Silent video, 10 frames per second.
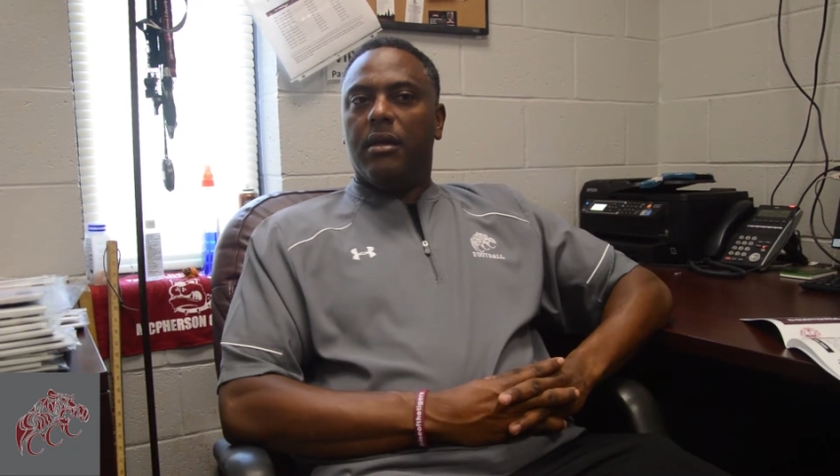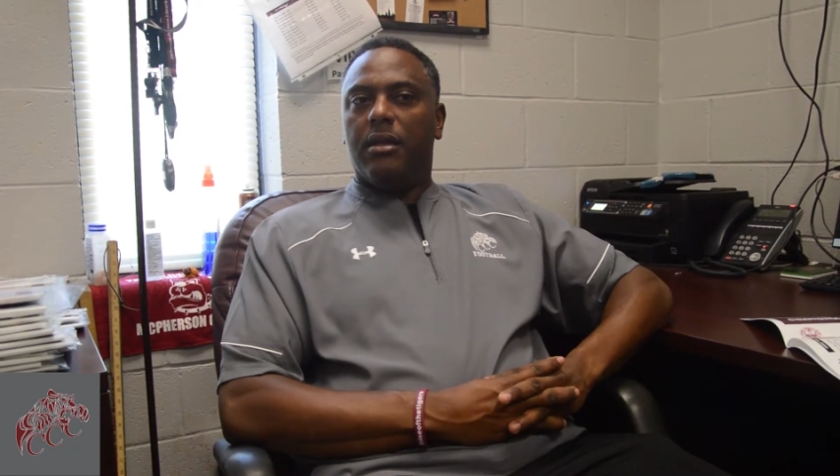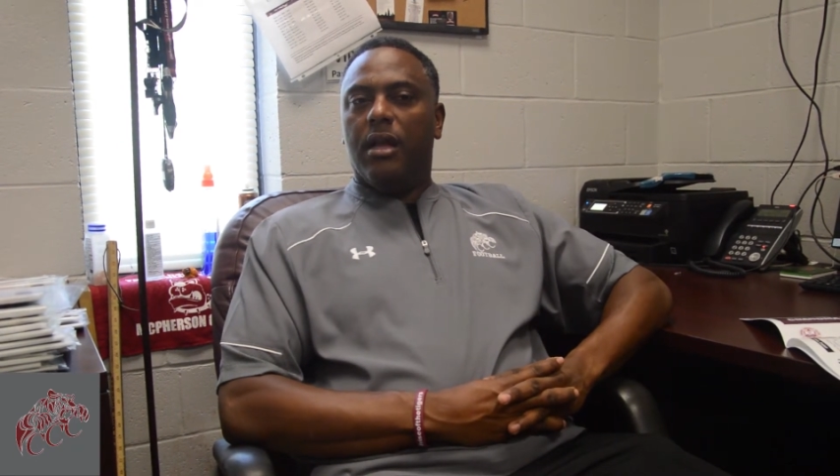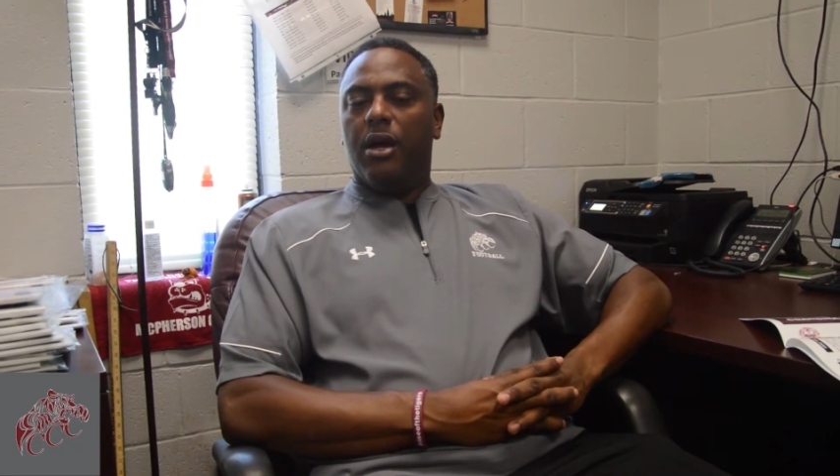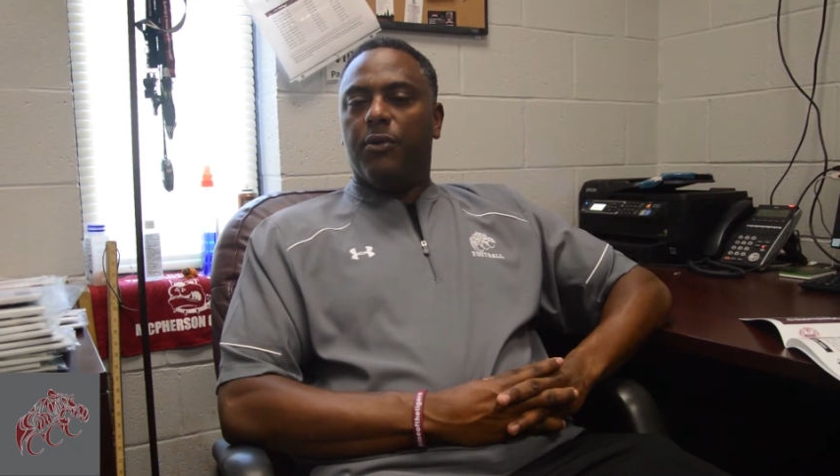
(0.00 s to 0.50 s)

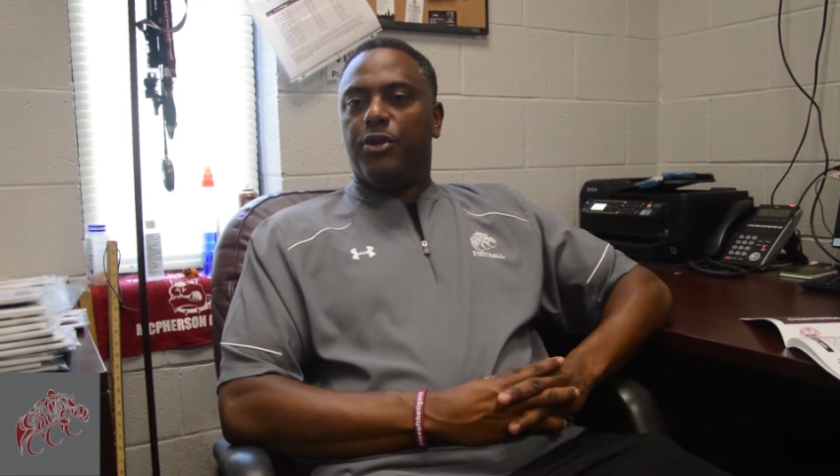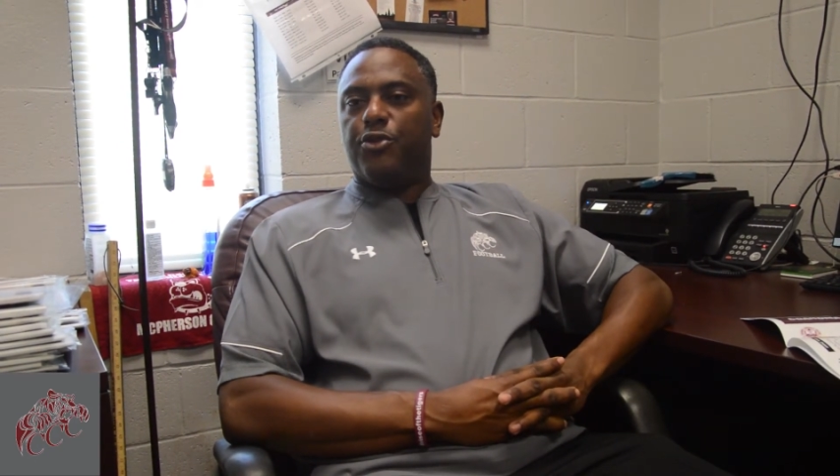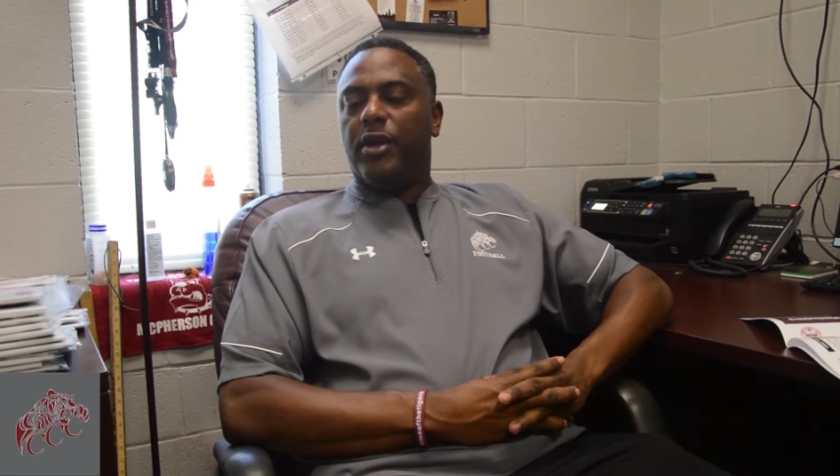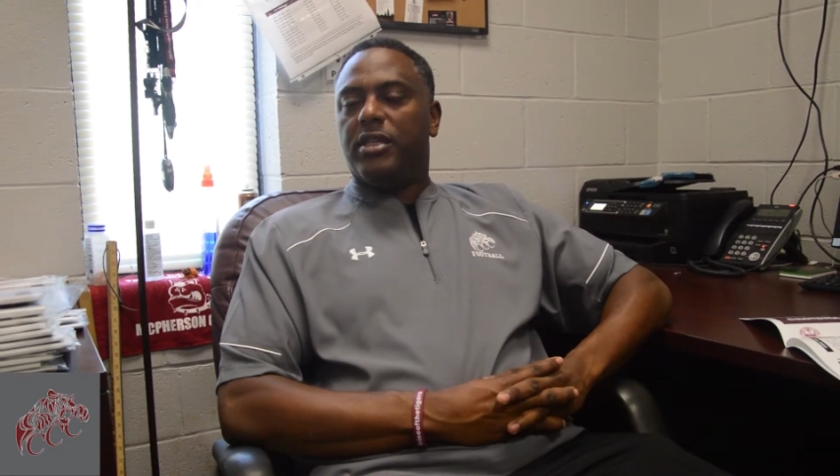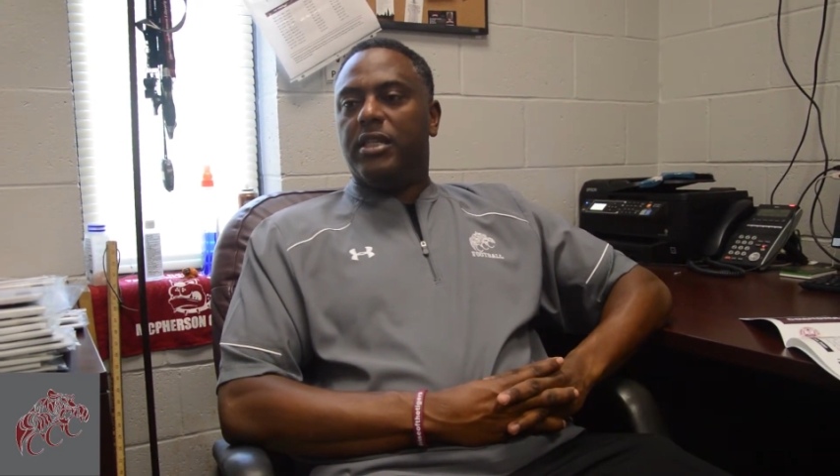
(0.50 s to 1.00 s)

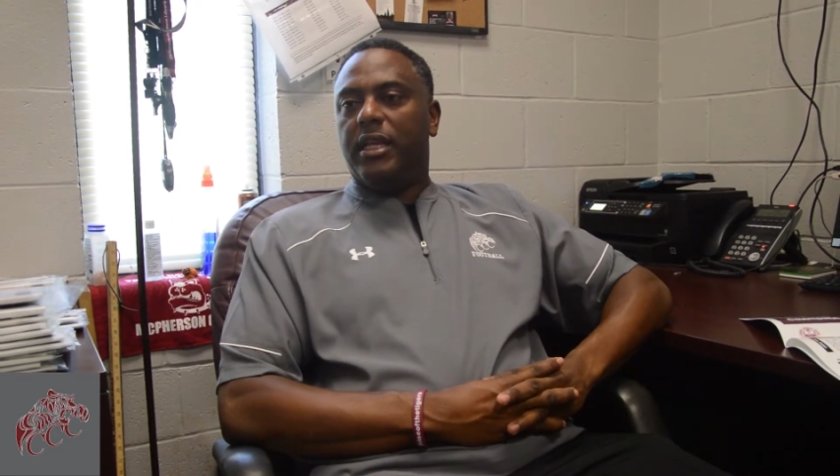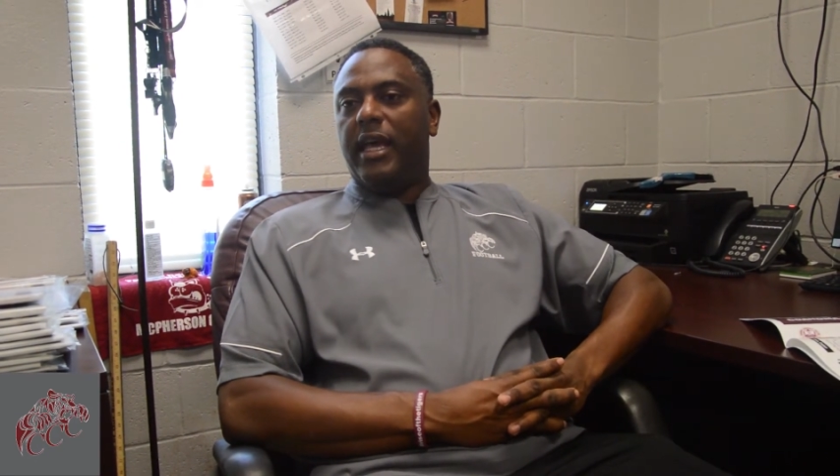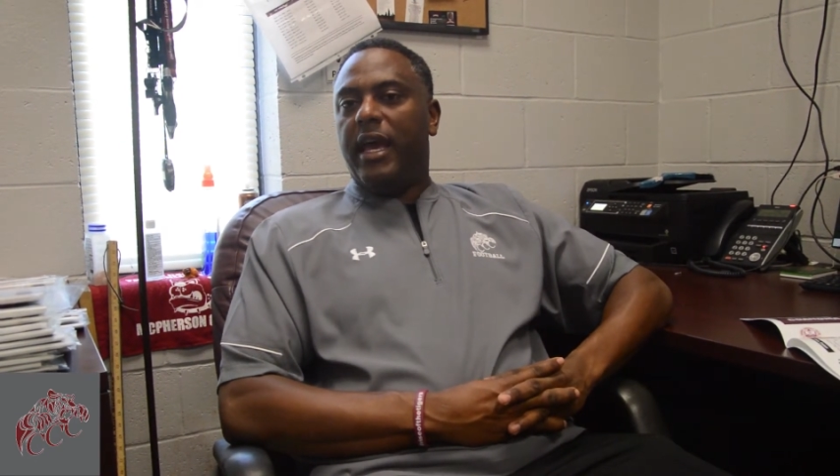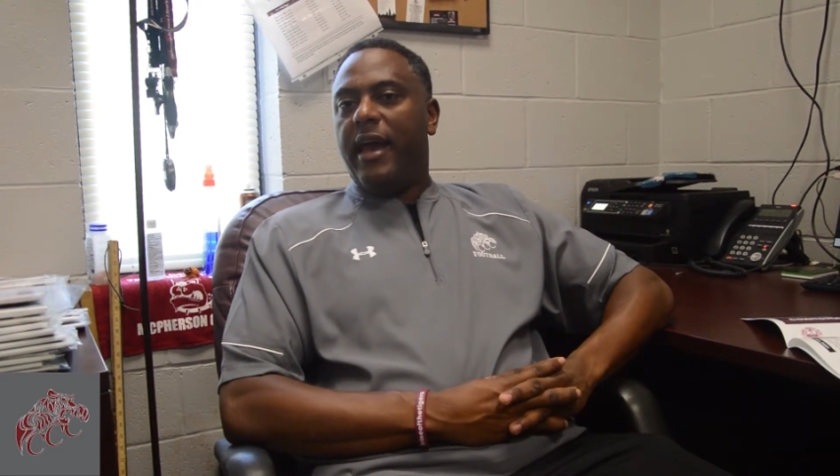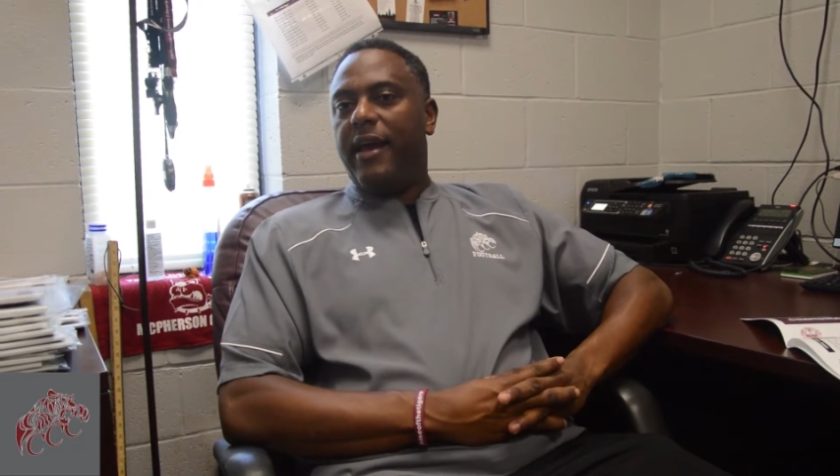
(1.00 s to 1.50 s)
non-restriction that
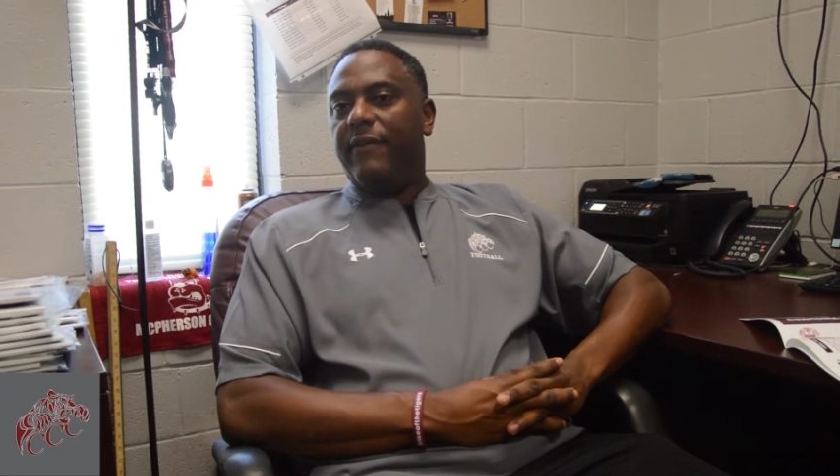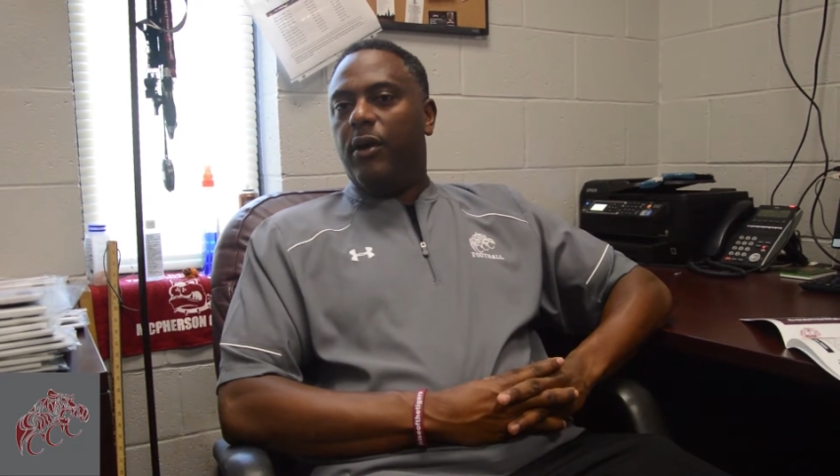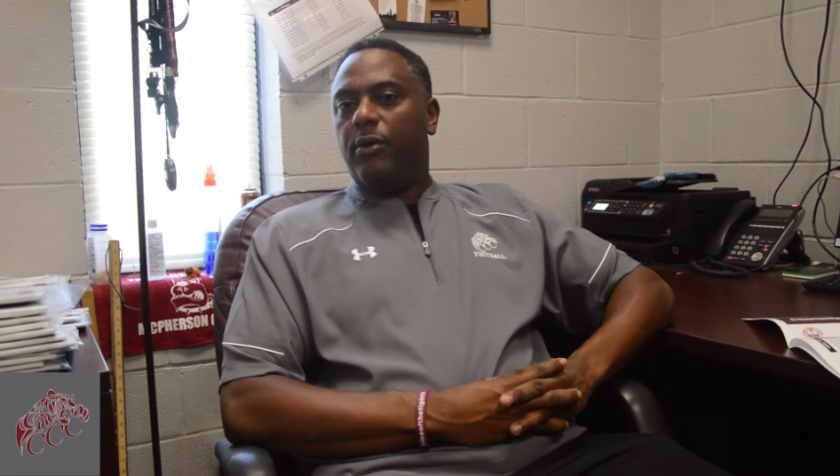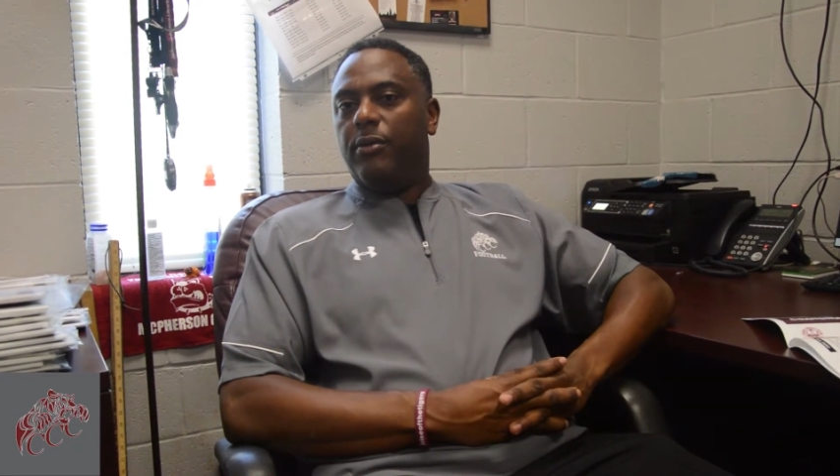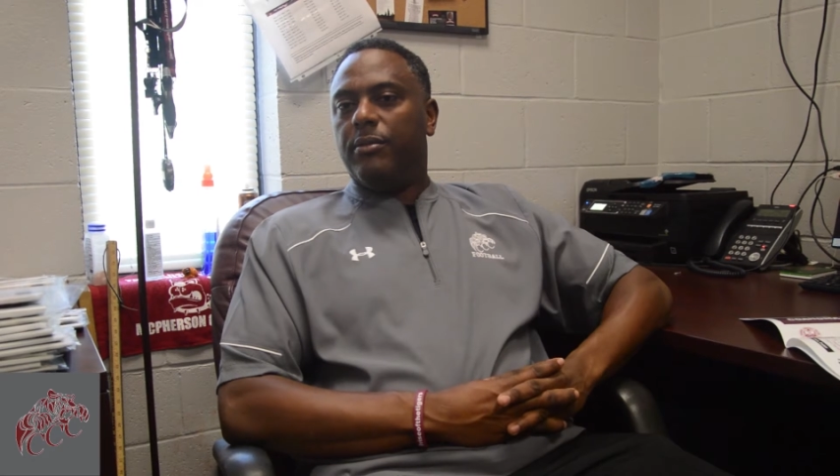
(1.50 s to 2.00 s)
they have
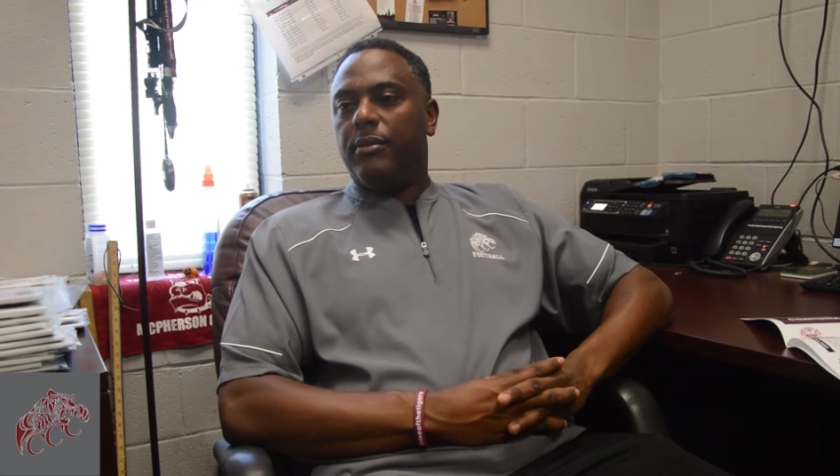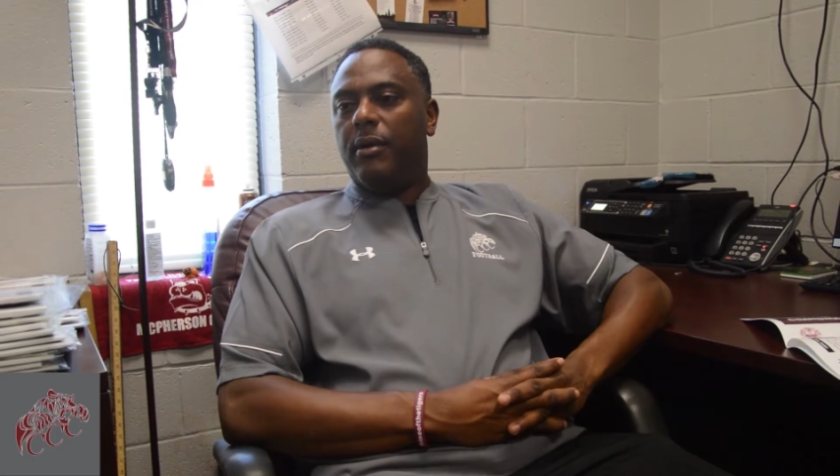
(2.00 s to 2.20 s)
on